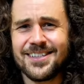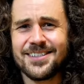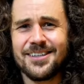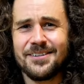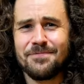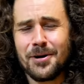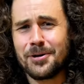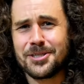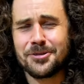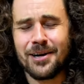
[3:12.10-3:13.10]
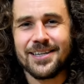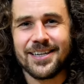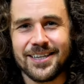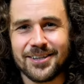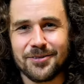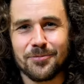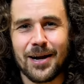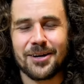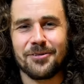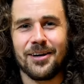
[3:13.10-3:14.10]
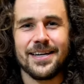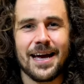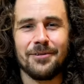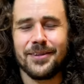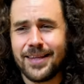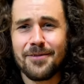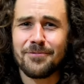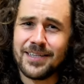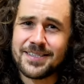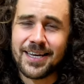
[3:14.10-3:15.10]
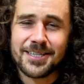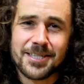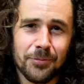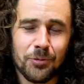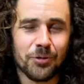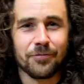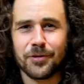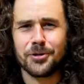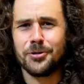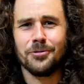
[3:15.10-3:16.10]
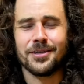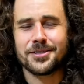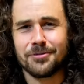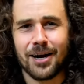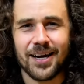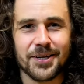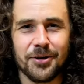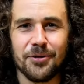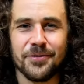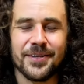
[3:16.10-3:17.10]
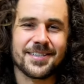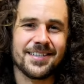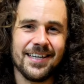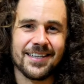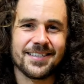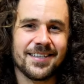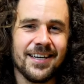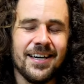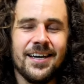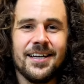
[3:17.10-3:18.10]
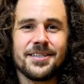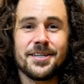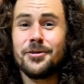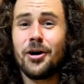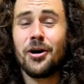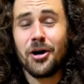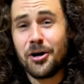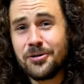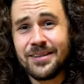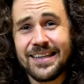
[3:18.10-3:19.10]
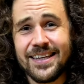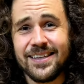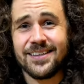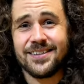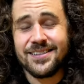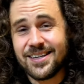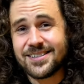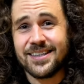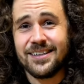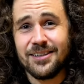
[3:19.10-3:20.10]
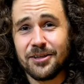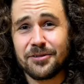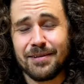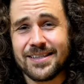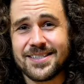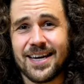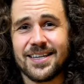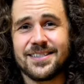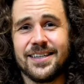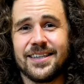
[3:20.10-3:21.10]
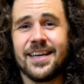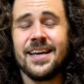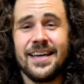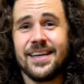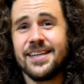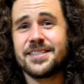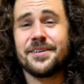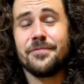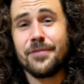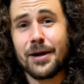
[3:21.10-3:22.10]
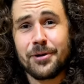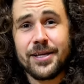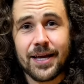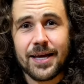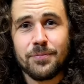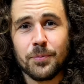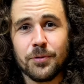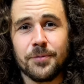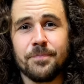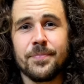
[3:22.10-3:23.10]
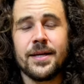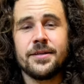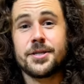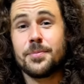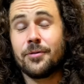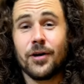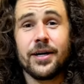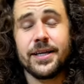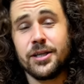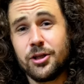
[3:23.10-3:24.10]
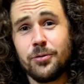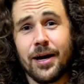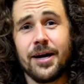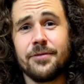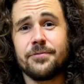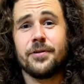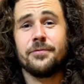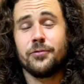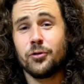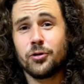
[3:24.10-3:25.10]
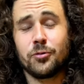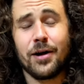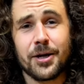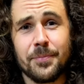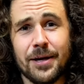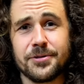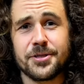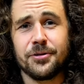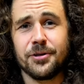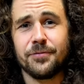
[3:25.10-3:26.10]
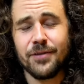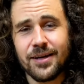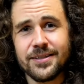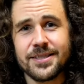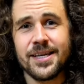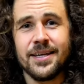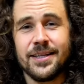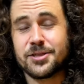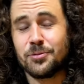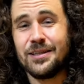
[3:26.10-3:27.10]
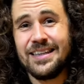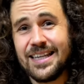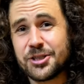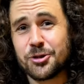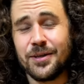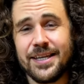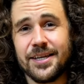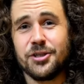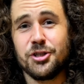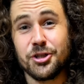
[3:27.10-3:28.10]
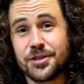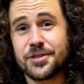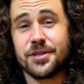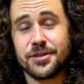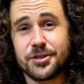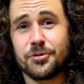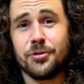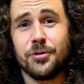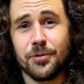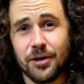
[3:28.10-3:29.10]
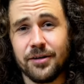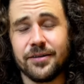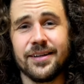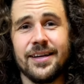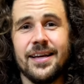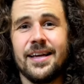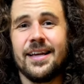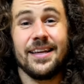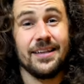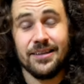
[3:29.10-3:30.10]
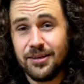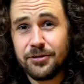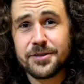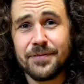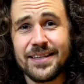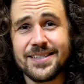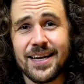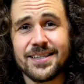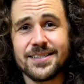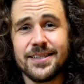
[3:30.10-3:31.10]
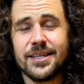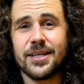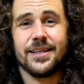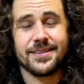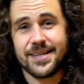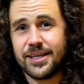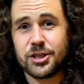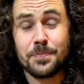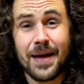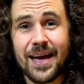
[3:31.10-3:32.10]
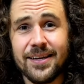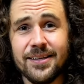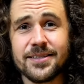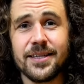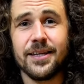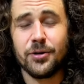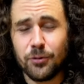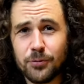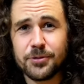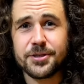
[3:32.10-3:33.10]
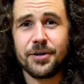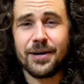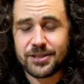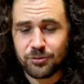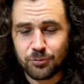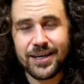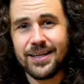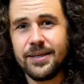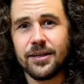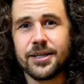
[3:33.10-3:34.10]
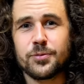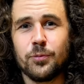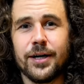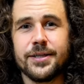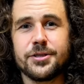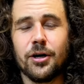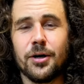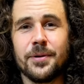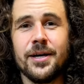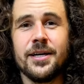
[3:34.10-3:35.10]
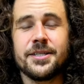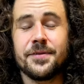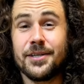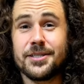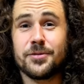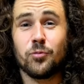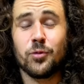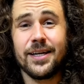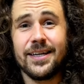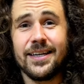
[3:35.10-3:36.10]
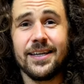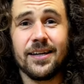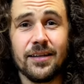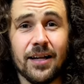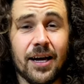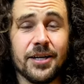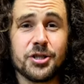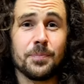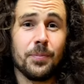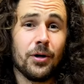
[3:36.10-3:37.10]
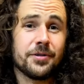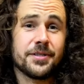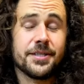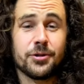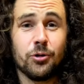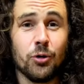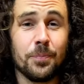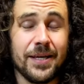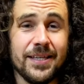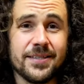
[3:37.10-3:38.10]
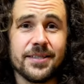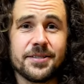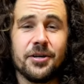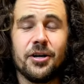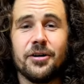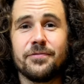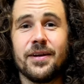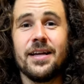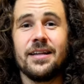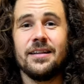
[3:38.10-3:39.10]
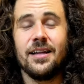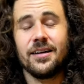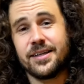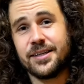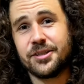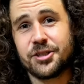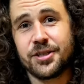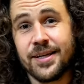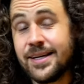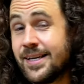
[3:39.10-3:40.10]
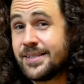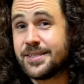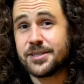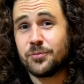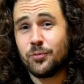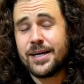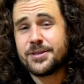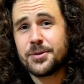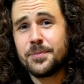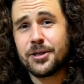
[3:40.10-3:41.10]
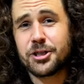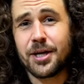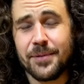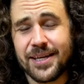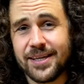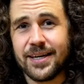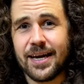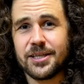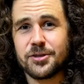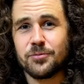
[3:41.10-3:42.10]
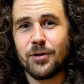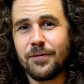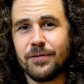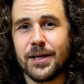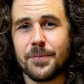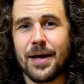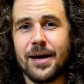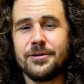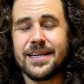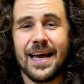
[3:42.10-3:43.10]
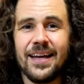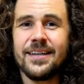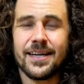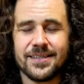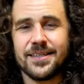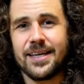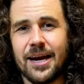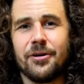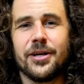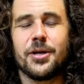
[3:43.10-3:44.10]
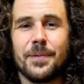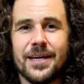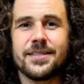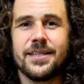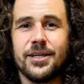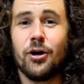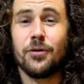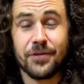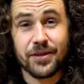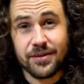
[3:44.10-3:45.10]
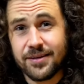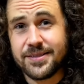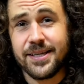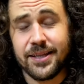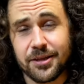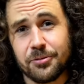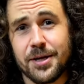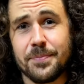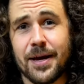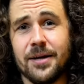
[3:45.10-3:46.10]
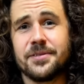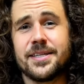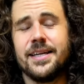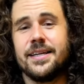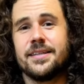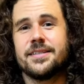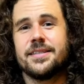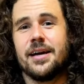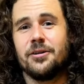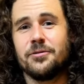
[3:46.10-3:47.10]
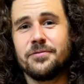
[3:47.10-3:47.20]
is a very trendy rack right now and definitely takes the award for the coolest rack on this list. So not only does it look fantastic, it is very capable. So providing you have fork rack mounts on the front, this will literally just screw on. It looks fantastic, it takes panniers and also has a really nice wide top to fit some really large boxes or pieces of luggage. It doesn't weigh too much, coming in at roughly a pound, and has a carrying capacity of 33 pounds in itself.